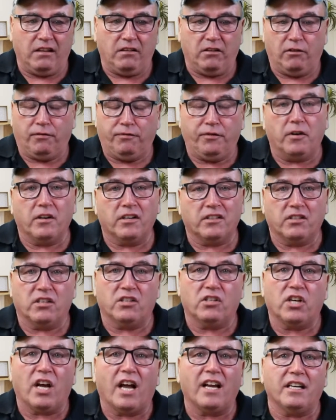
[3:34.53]
the furnace is
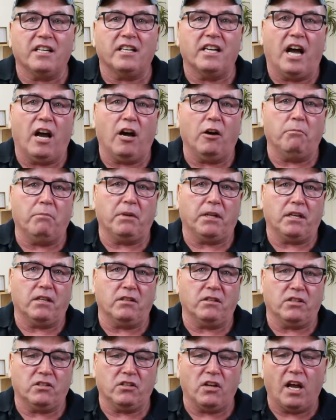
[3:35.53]
shutting down because
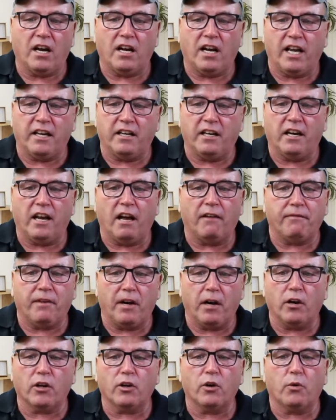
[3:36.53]
it's not letting enough
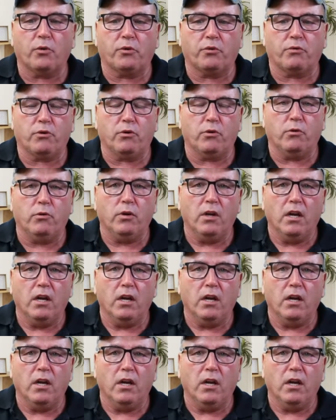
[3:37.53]
air go through.